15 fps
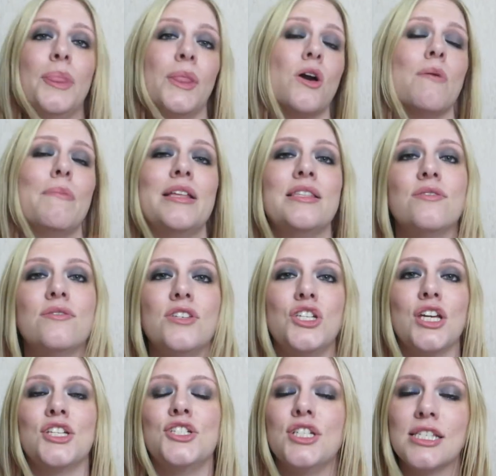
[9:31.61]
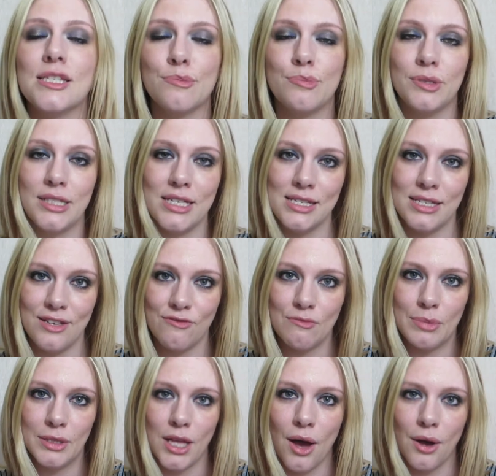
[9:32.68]
comments or suggestions, please leave
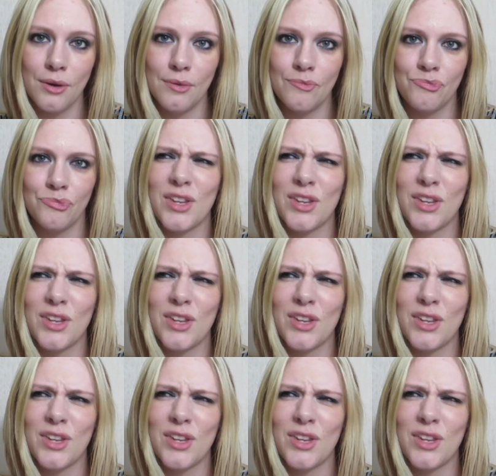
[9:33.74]
them below.